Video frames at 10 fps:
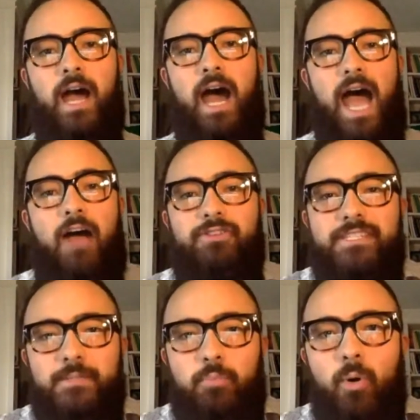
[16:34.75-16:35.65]
how
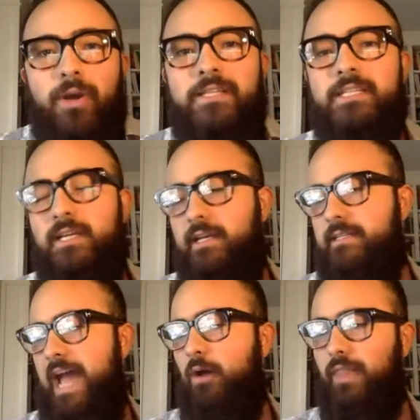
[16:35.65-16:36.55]

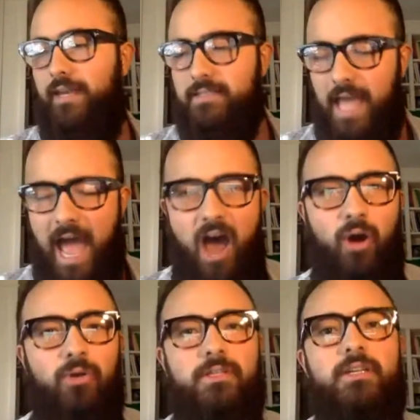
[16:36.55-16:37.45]
disappointed, how let
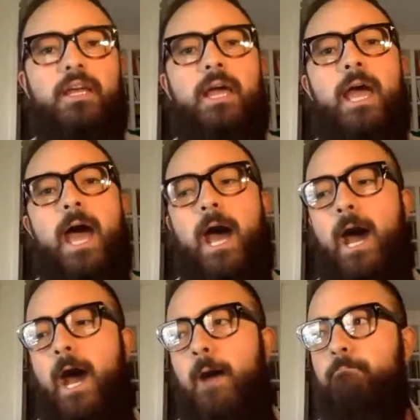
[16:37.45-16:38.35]
down,
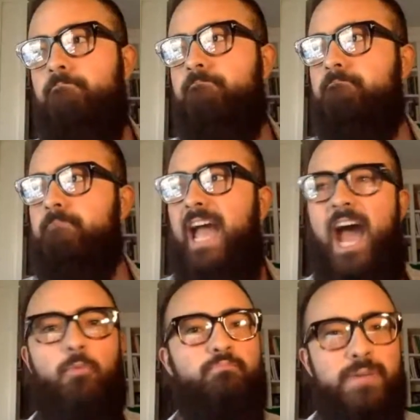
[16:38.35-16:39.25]

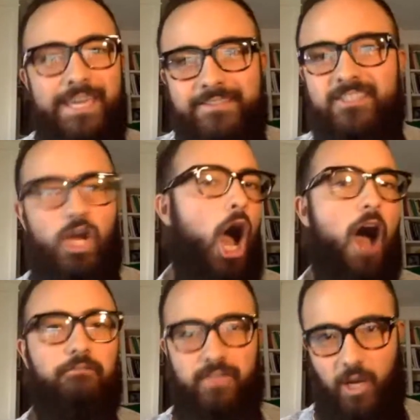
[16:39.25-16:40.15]
how pissed
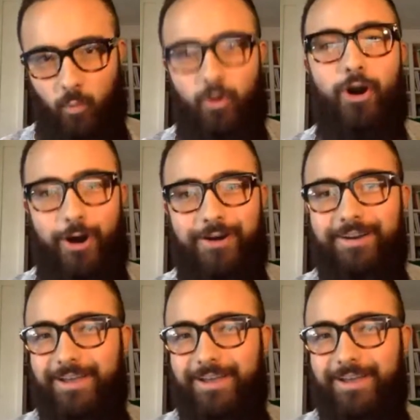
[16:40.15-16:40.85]
off they were.